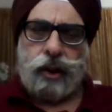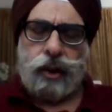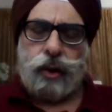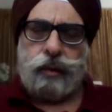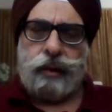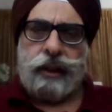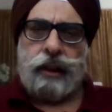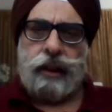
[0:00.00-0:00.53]

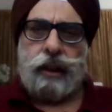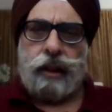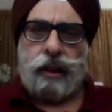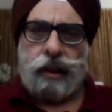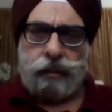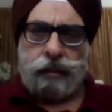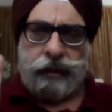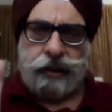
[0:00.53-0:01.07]
who will
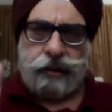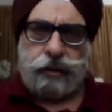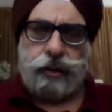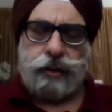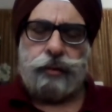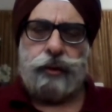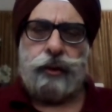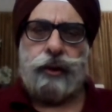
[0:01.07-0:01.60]
be
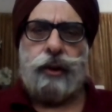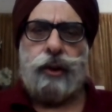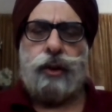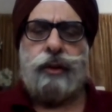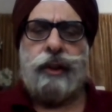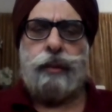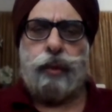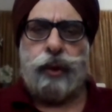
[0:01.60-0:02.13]
truthful, who
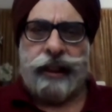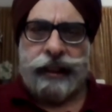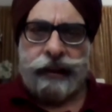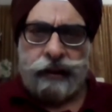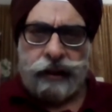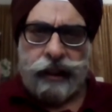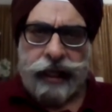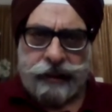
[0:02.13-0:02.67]
will
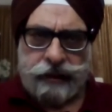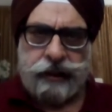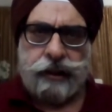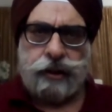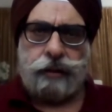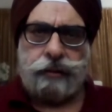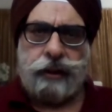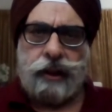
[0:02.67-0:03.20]
protect the
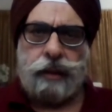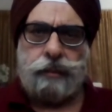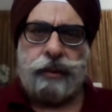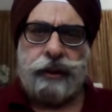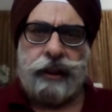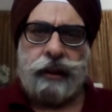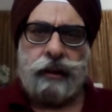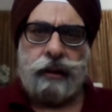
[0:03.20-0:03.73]
assets of the
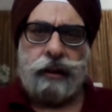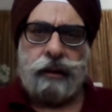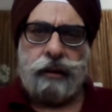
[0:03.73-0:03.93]
company,